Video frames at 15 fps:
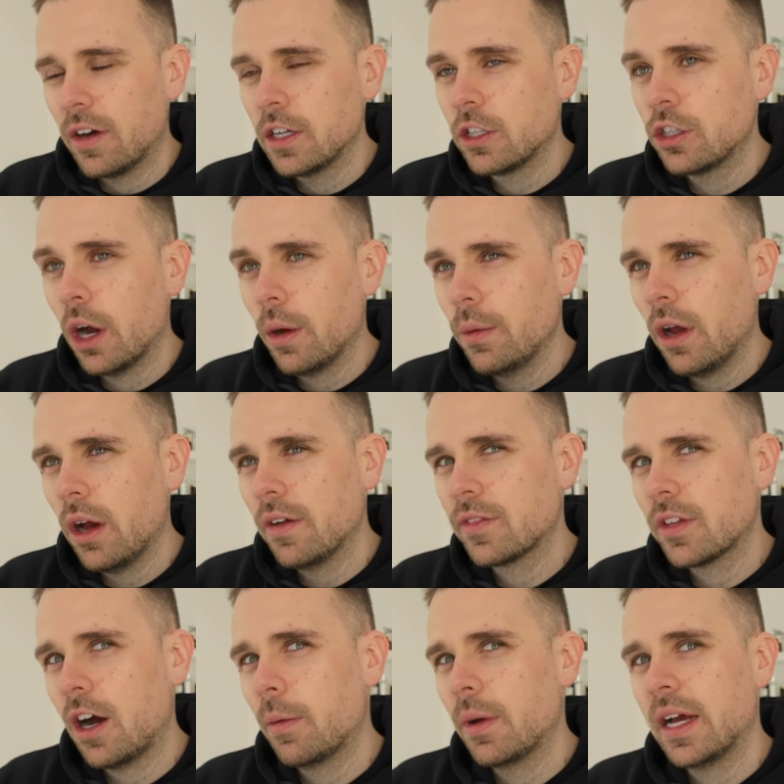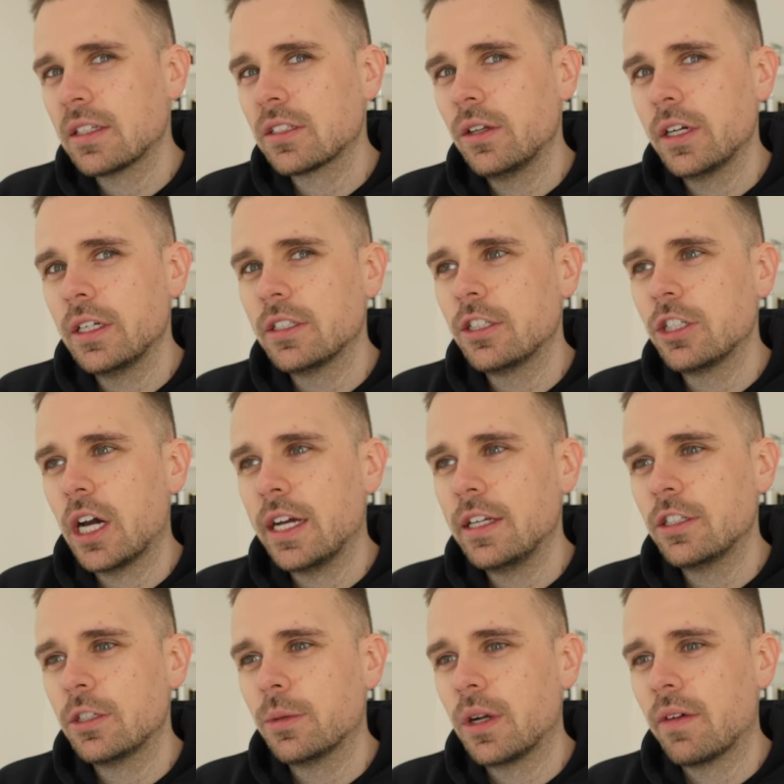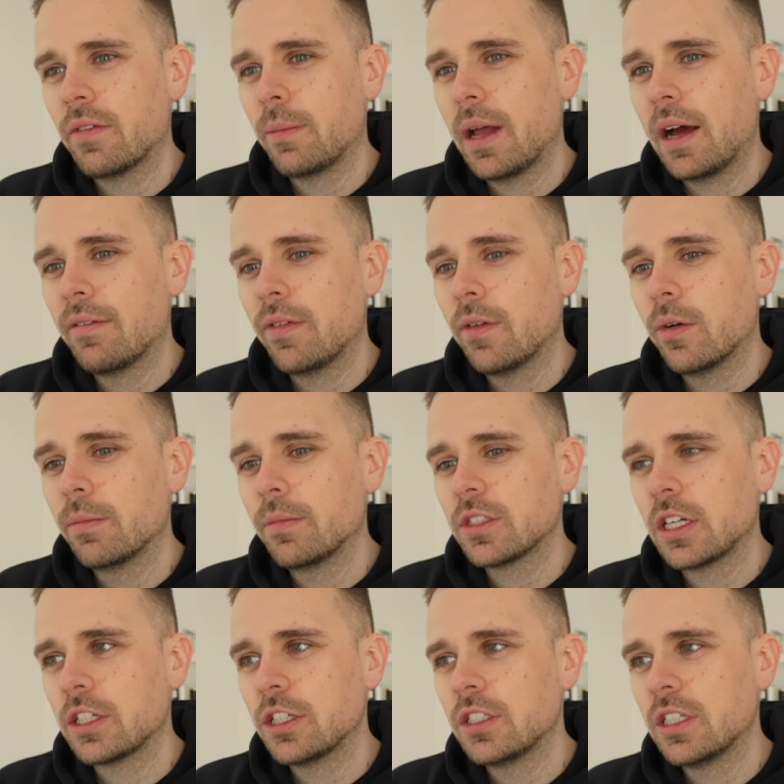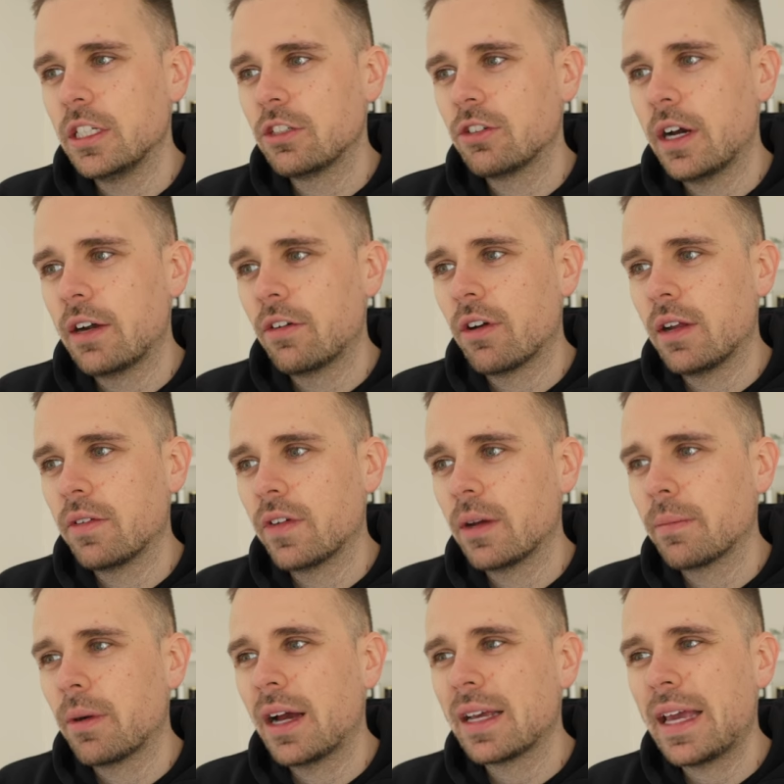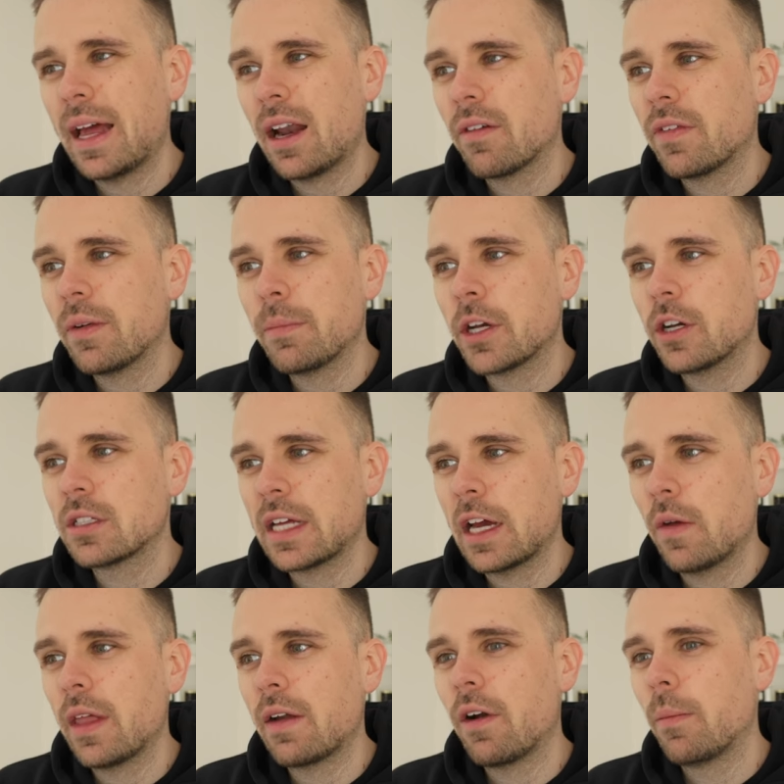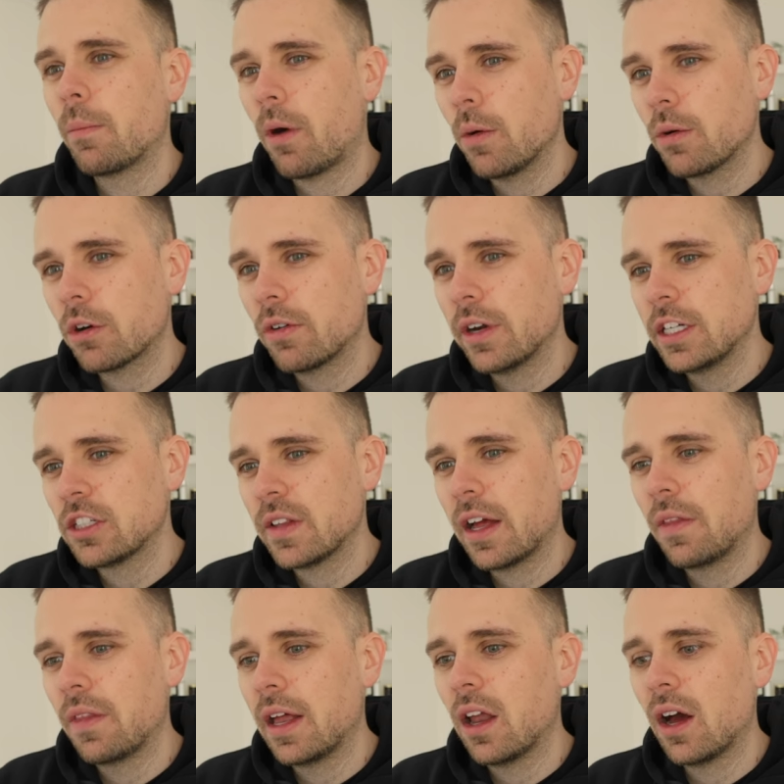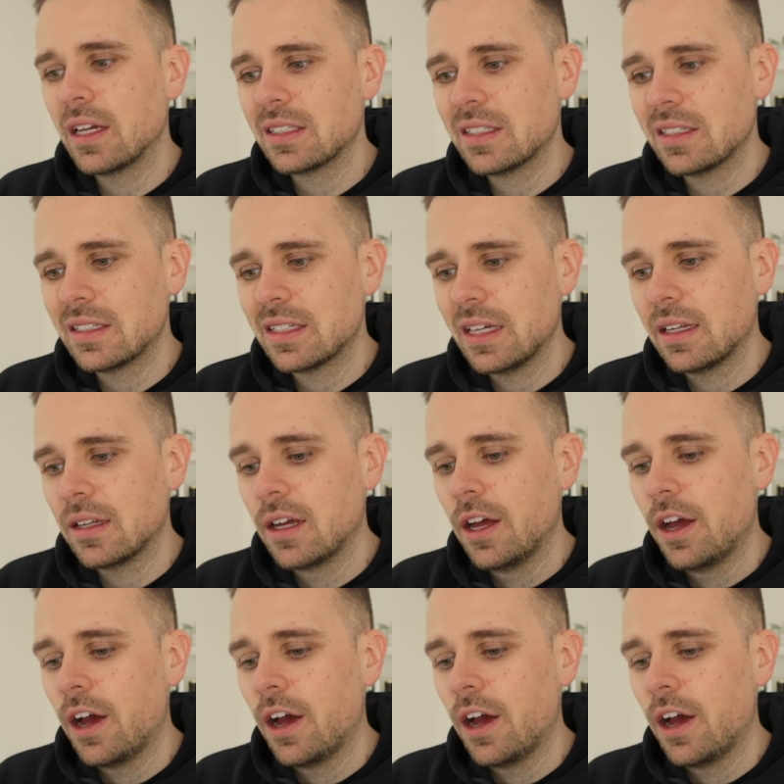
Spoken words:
I don't know if Darwin X are looking to change to another platform such as C-Trader or anything, but again, I think because they own their own brokerage and they own their licensing,